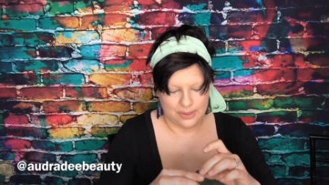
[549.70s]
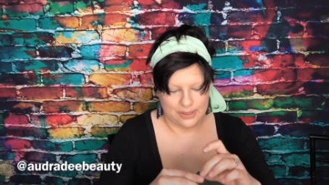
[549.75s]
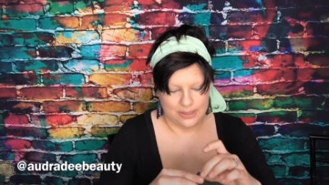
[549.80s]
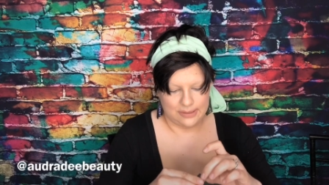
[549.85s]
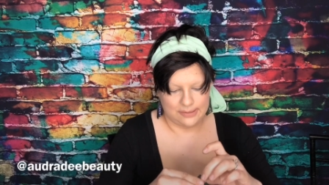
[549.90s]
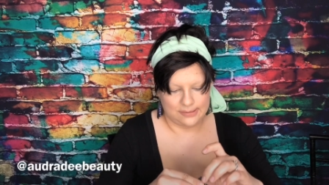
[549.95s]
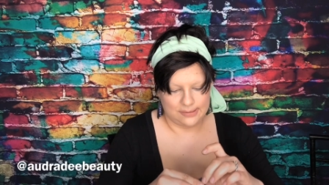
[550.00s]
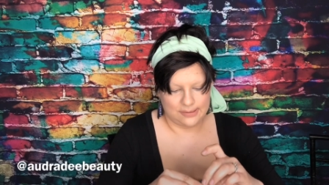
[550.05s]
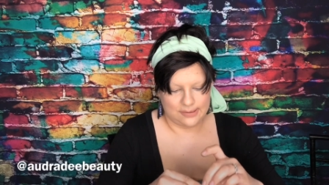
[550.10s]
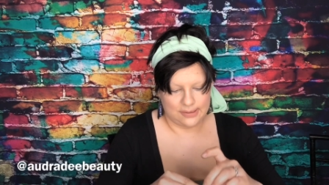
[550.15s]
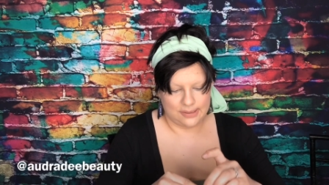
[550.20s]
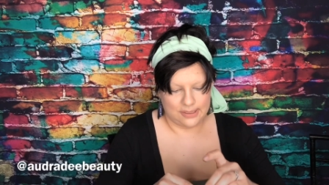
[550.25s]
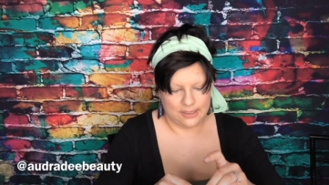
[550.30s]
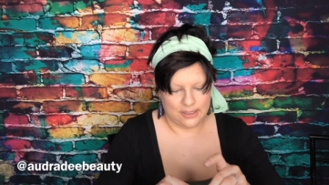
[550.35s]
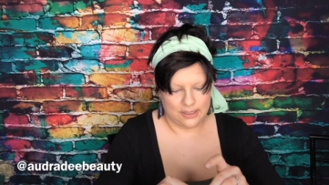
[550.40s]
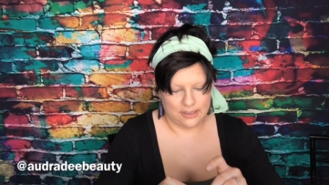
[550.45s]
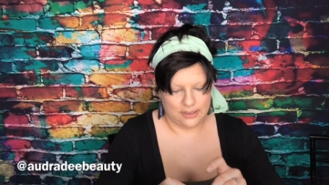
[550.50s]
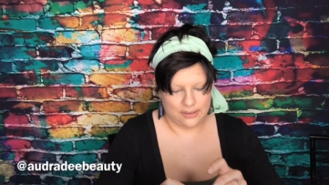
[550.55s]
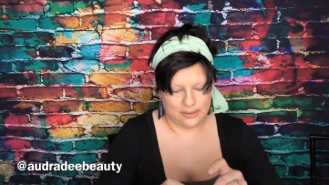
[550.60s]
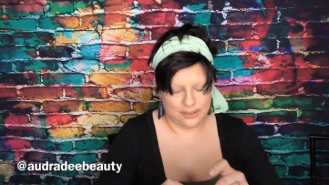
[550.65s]
This is the
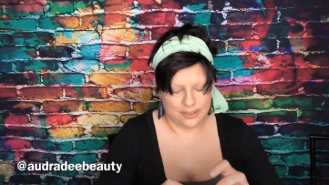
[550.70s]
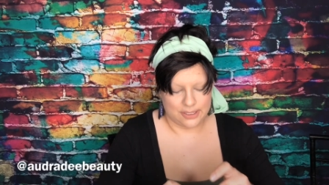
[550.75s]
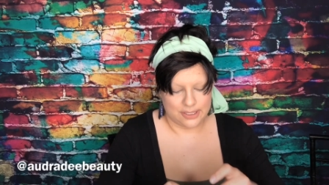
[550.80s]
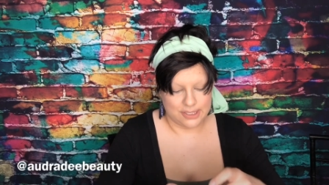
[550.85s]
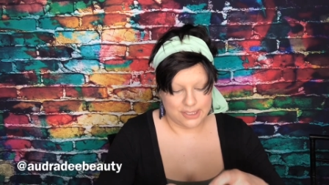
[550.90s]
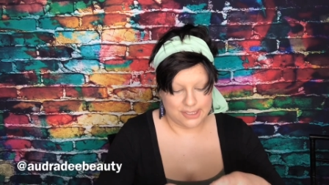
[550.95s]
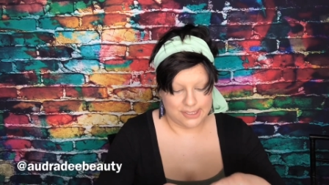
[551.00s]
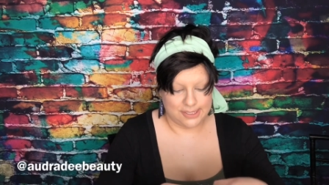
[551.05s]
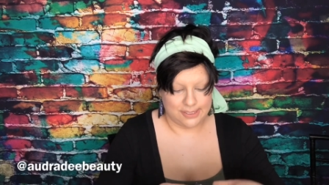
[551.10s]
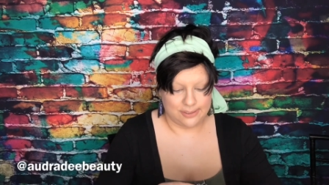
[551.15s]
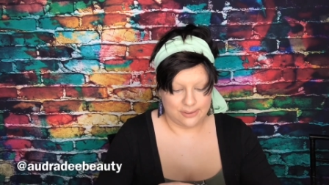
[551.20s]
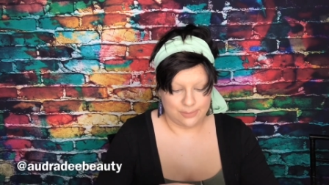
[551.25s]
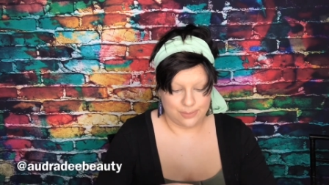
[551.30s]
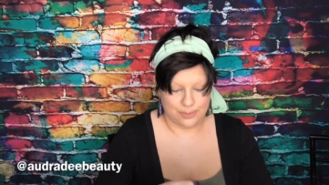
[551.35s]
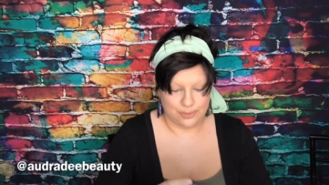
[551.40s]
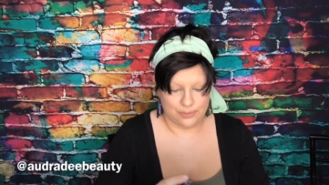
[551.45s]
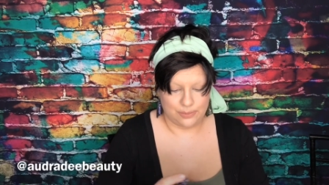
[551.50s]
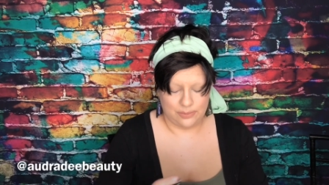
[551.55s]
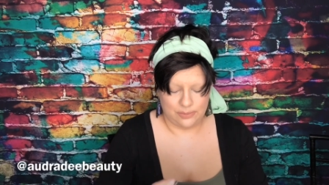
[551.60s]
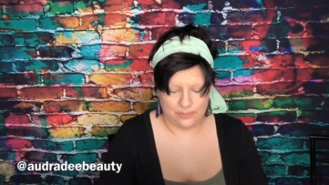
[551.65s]
color
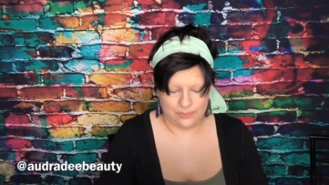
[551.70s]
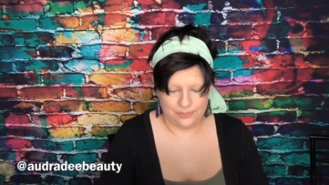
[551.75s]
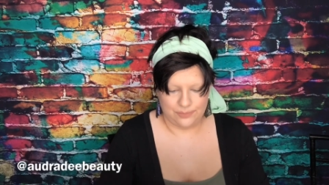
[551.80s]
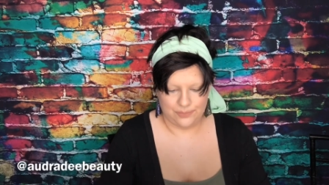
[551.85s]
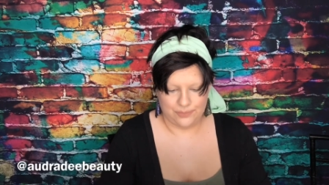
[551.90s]
Teaspoon,